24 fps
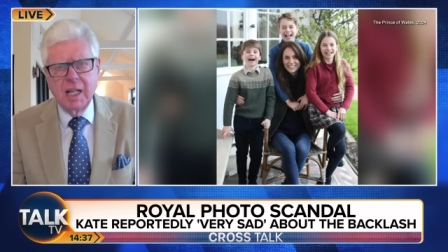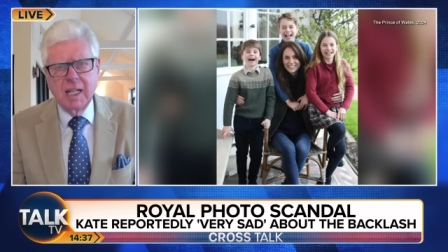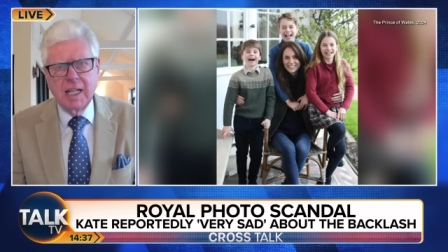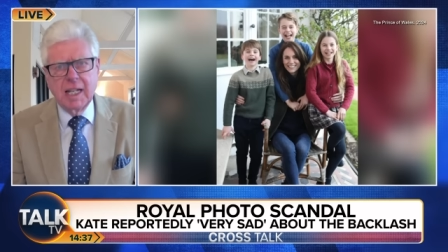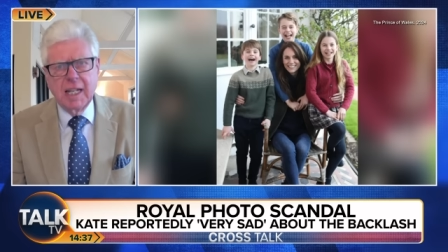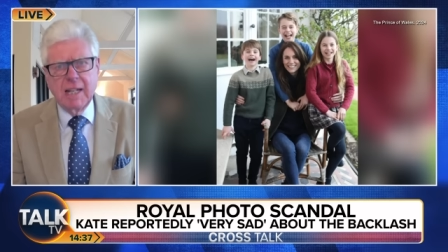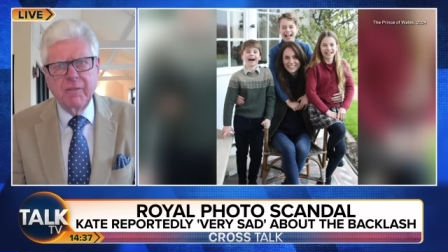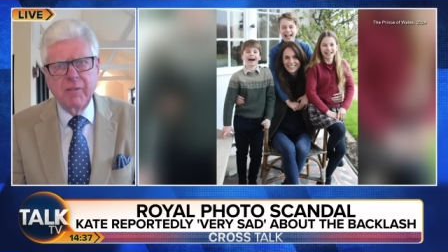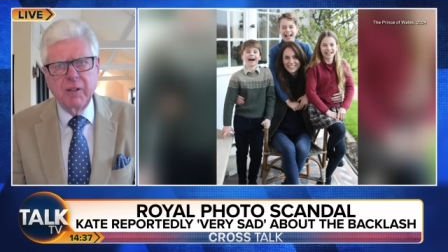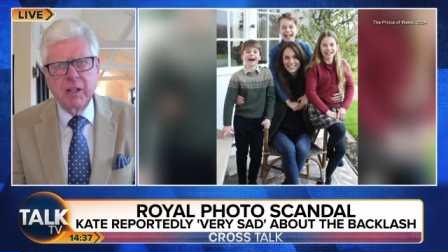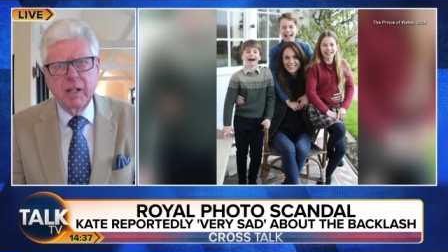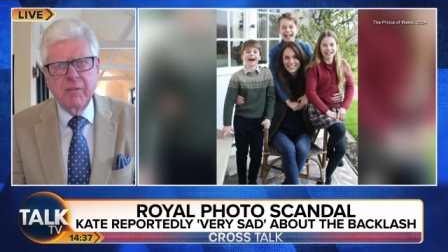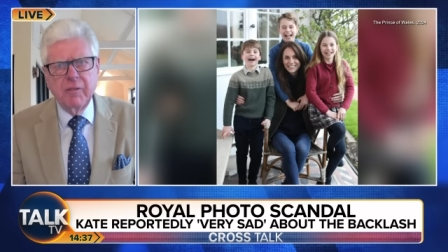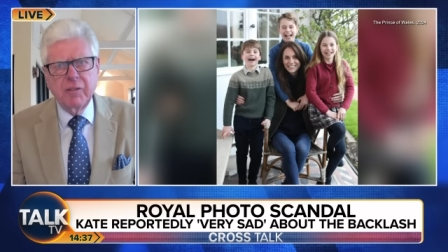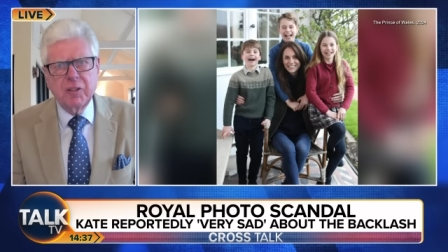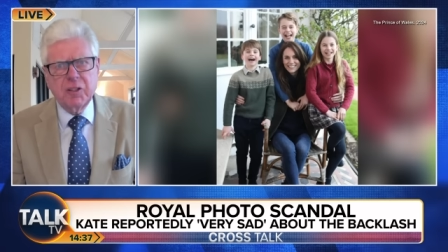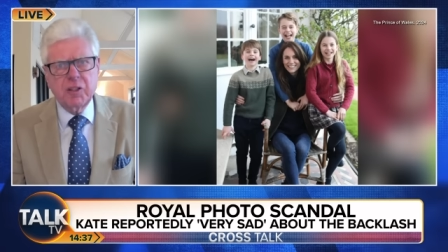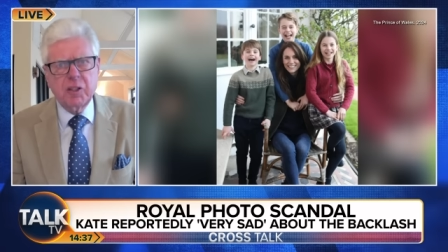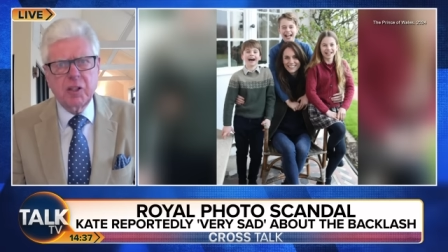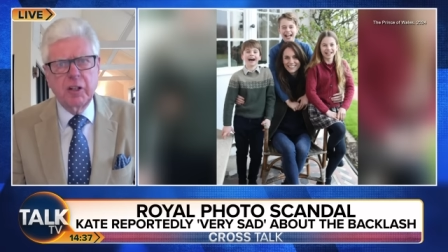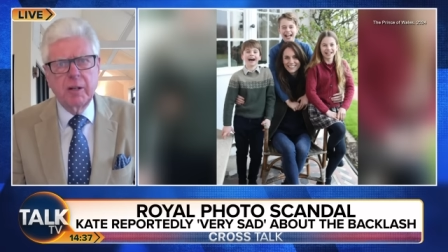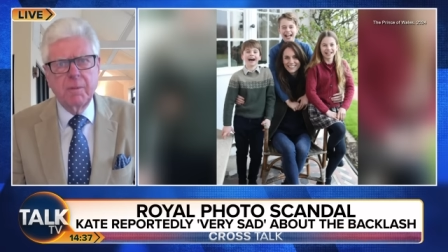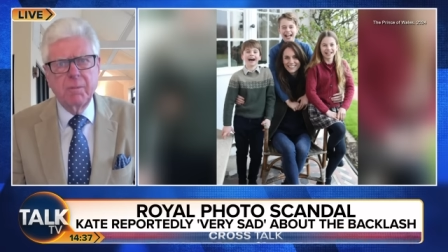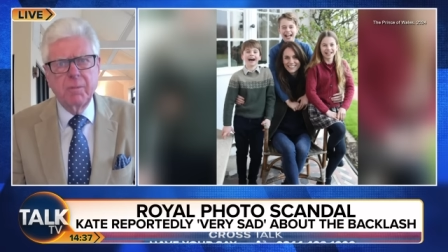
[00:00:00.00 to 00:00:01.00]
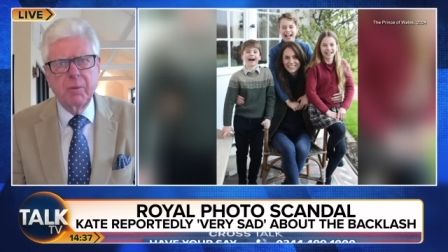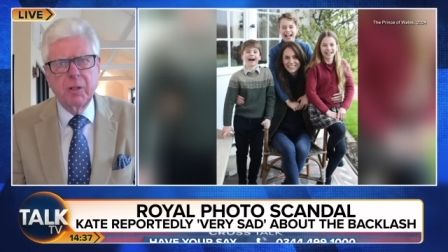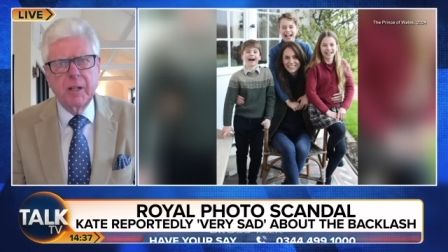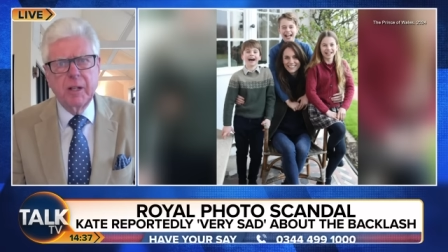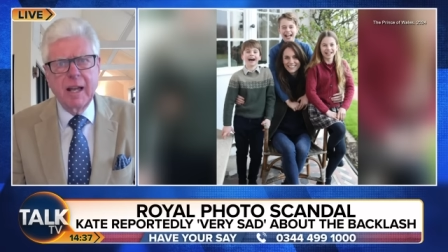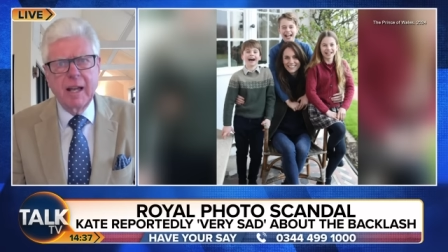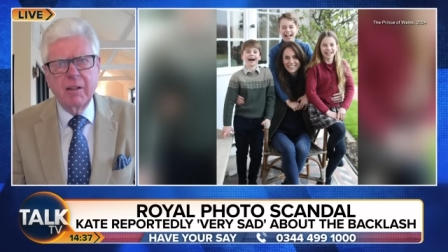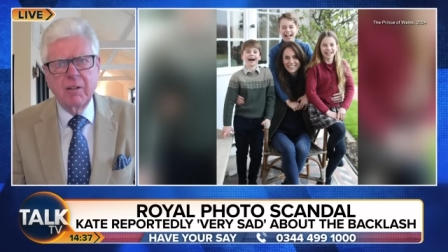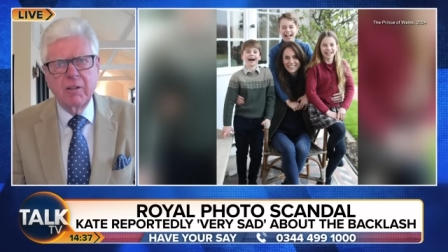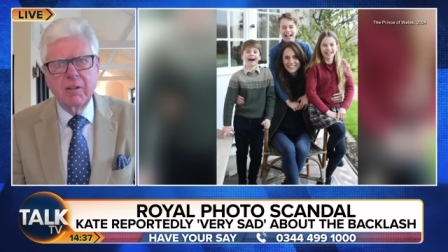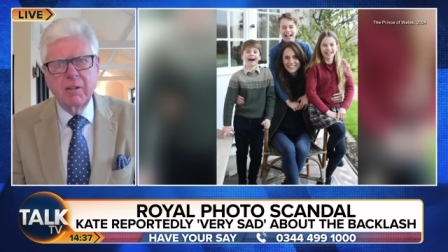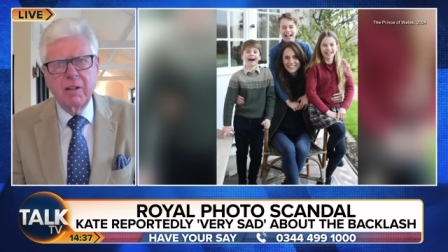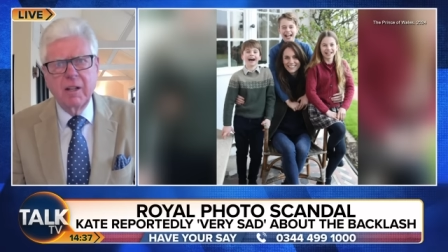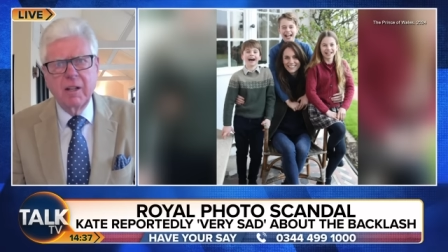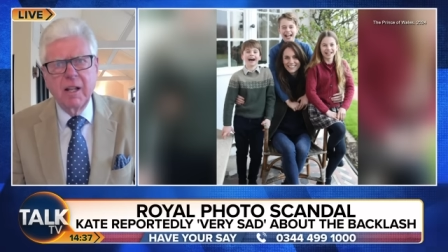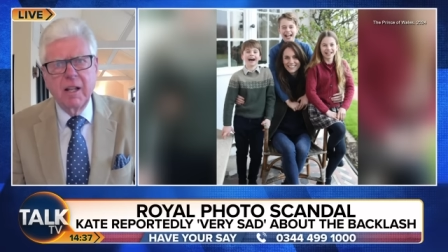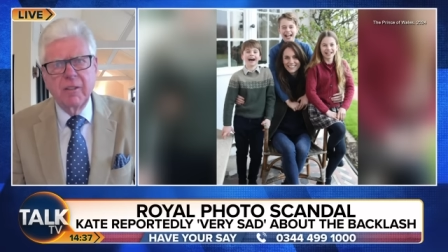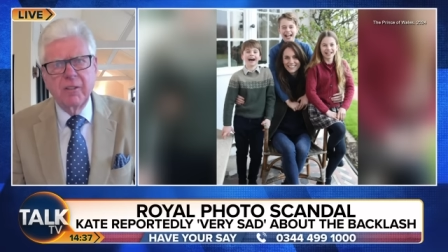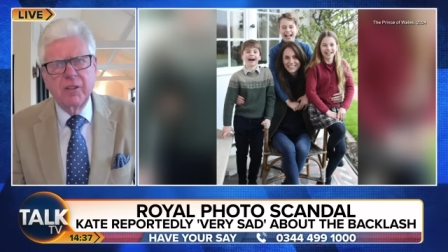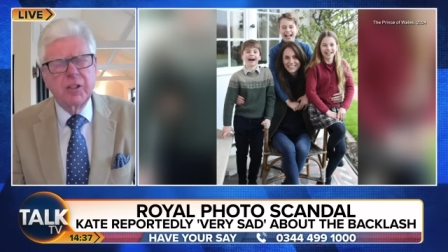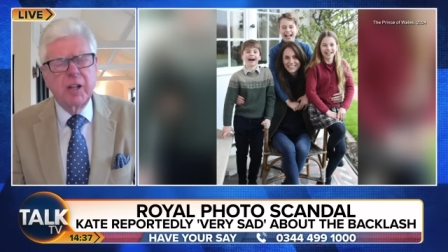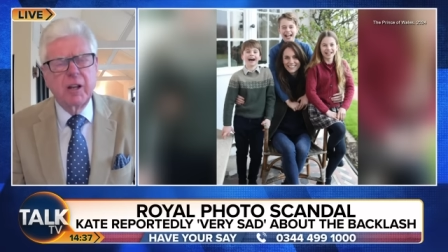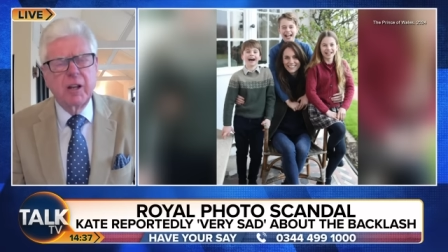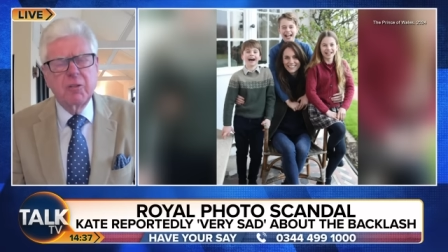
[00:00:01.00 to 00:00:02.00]
even if it's going to put out
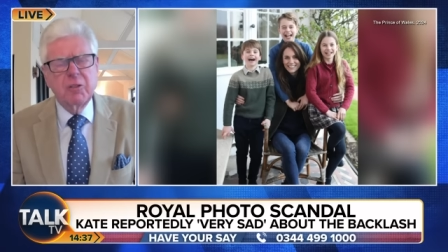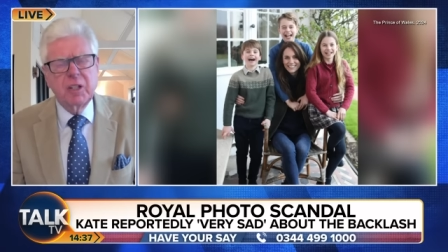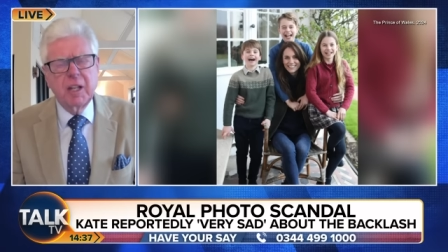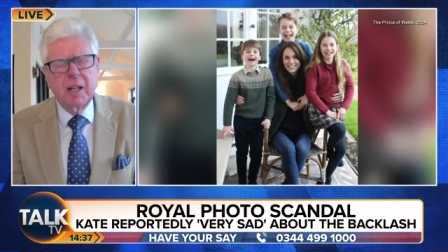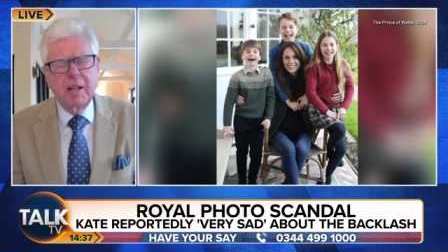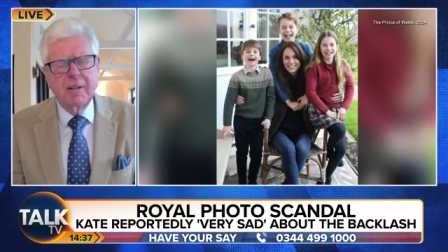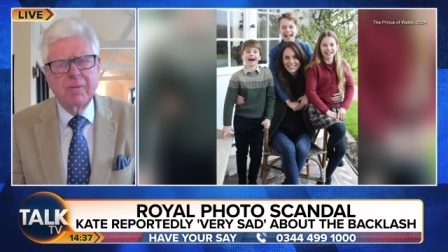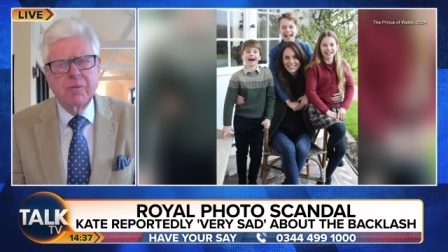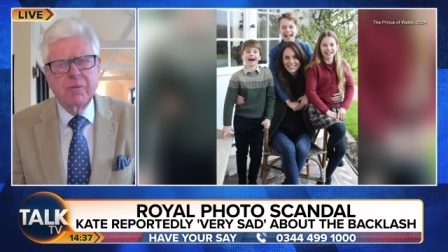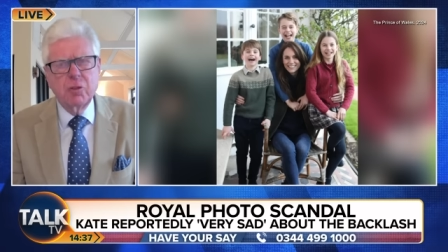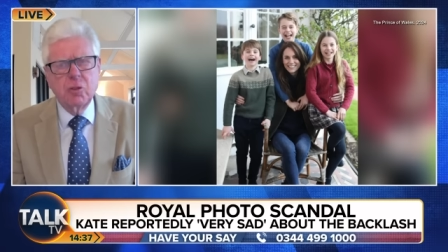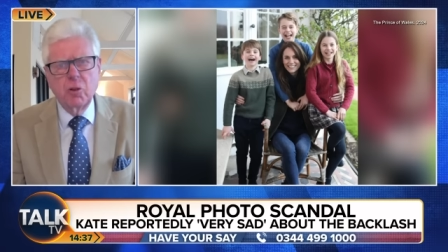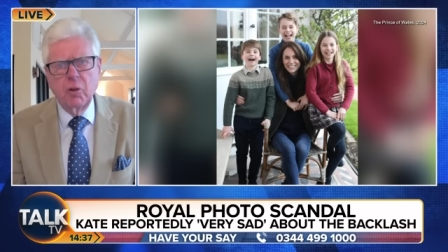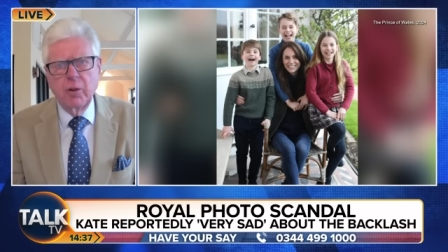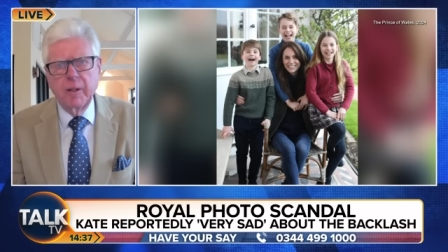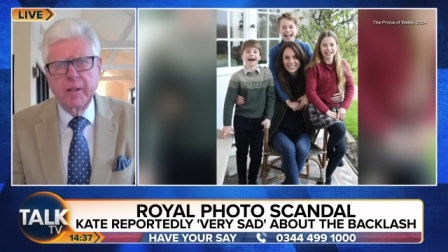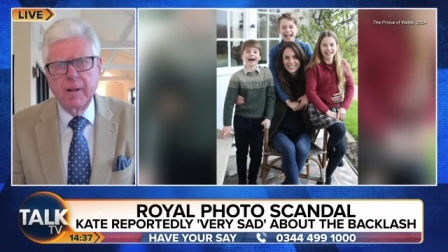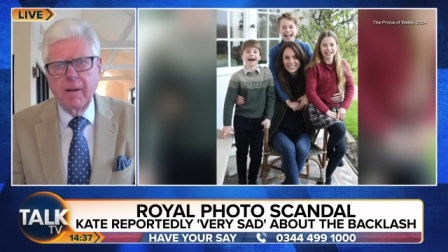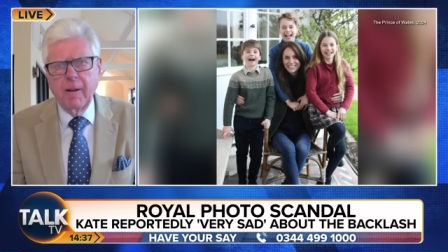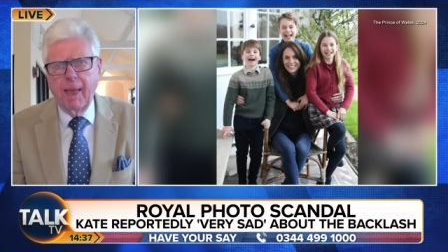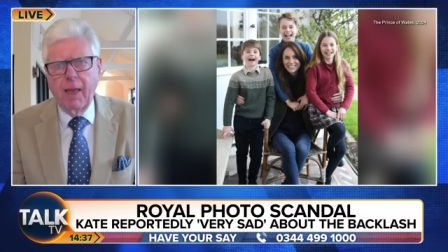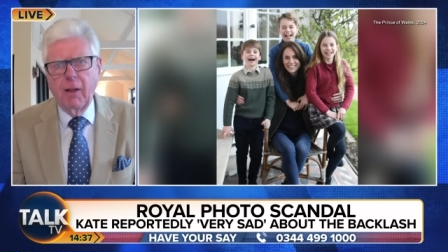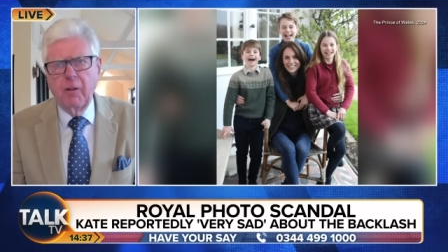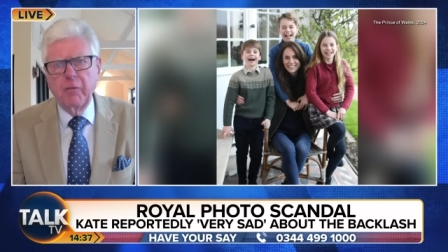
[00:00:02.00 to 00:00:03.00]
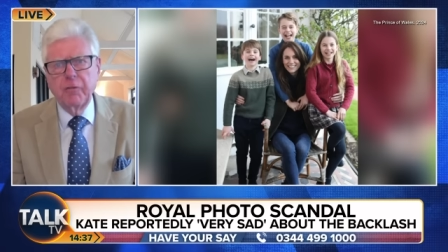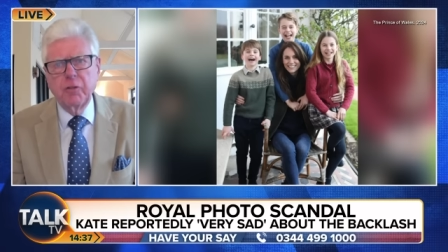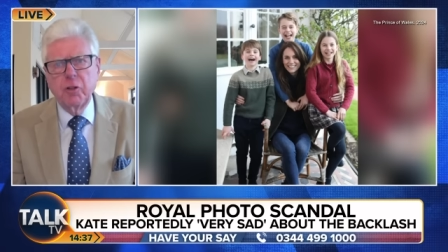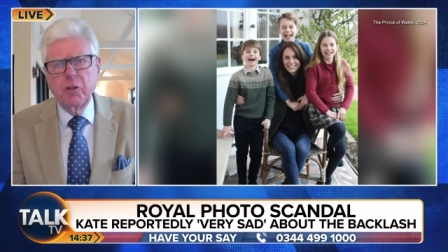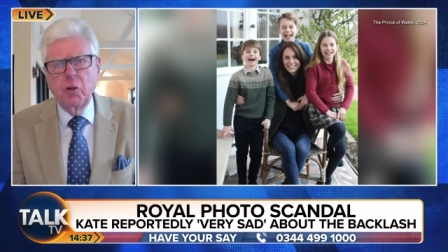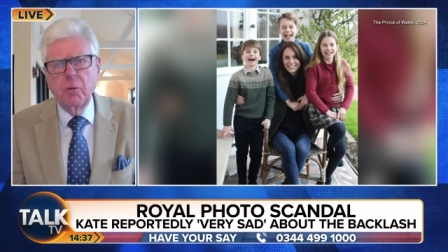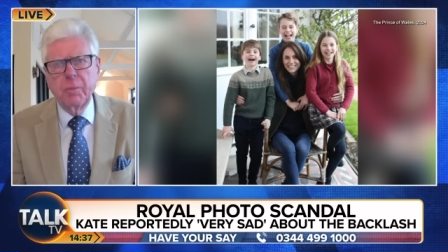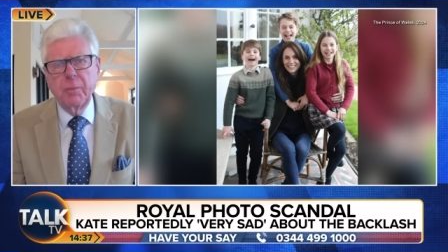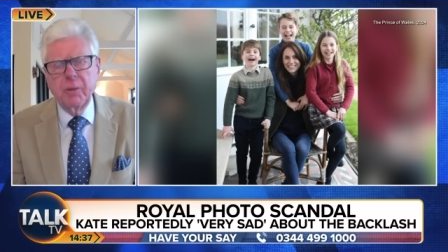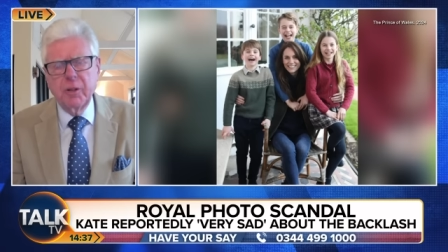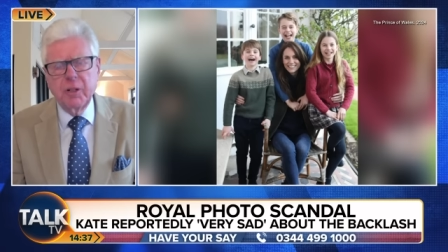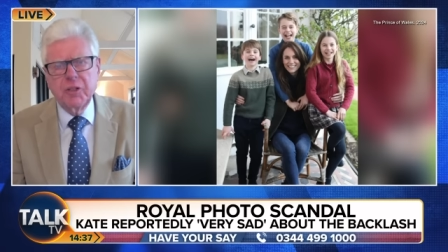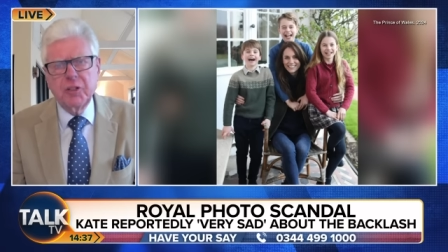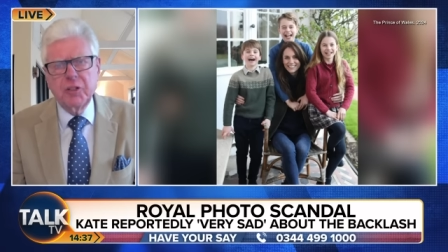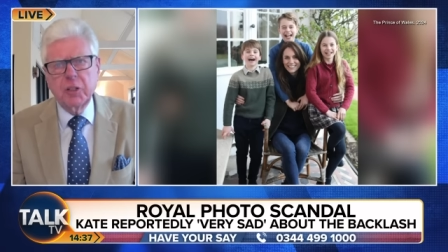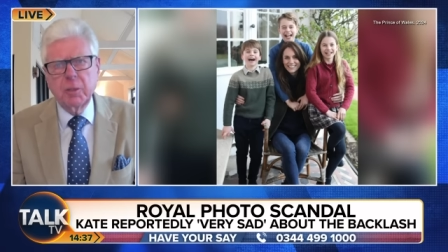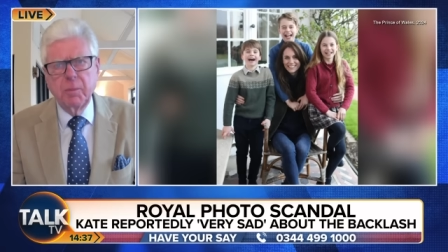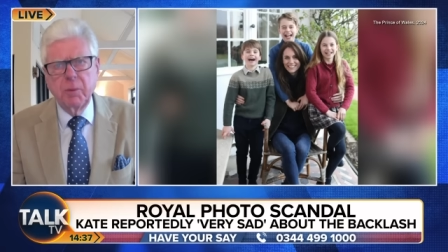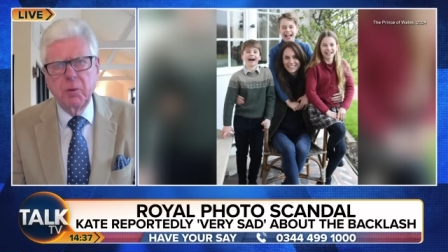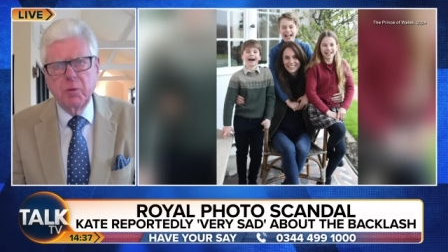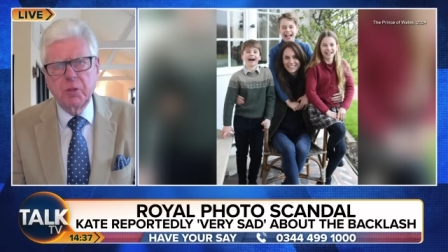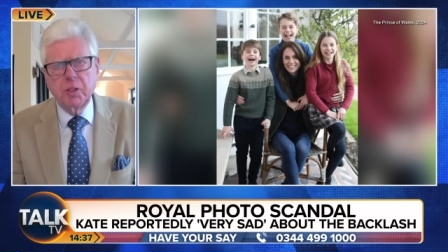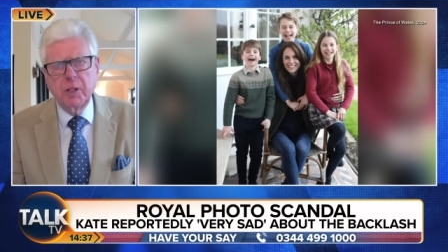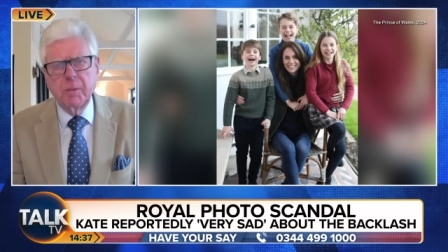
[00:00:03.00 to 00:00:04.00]
the nose out of joint of your
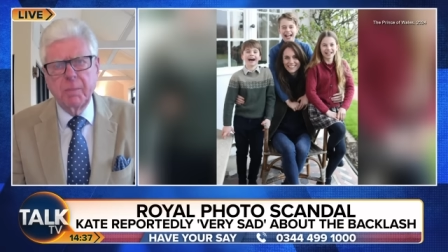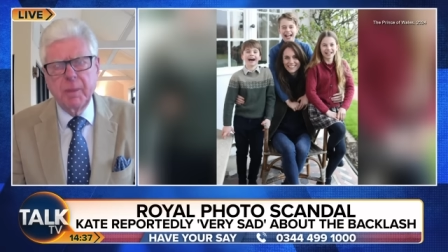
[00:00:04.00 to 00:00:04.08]
principals,